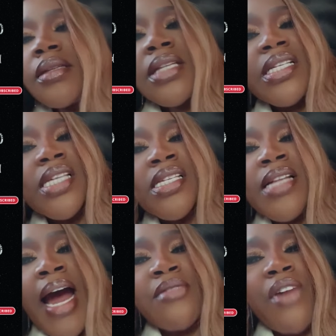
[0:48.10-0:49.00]
This is
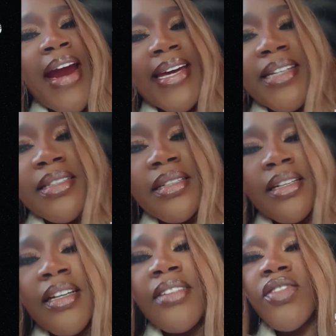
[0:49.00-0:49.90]
not right.
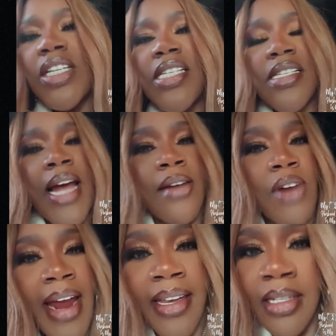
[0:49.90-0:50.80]
This is not
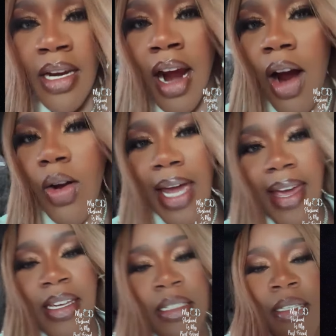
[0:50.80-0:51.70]
right.
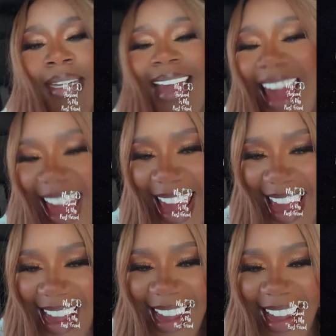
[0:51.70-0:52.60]
Okay.
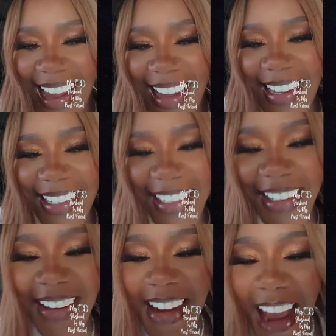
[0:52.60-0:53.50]
Hey.
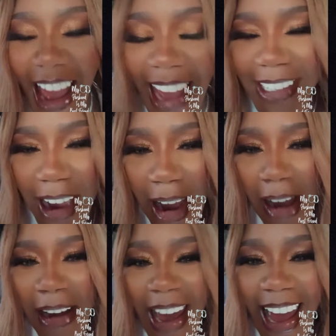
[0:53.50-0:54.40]
Hey,
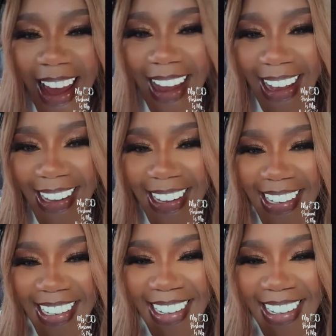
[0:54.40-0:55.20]
y'all. Hey.